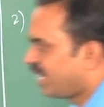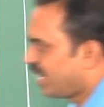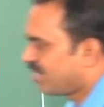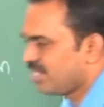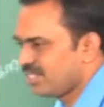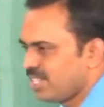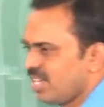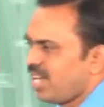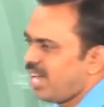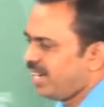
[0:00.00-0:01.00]
analysis,
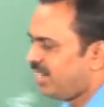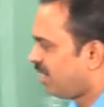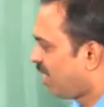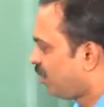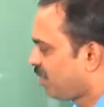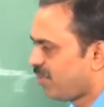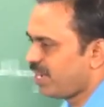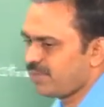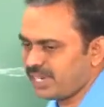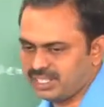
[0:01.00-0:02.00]
and how they
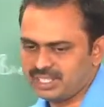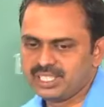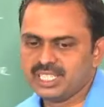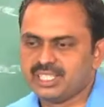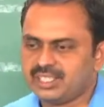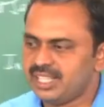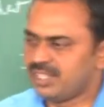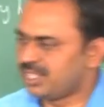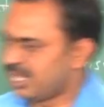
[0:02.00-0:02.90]
would affect the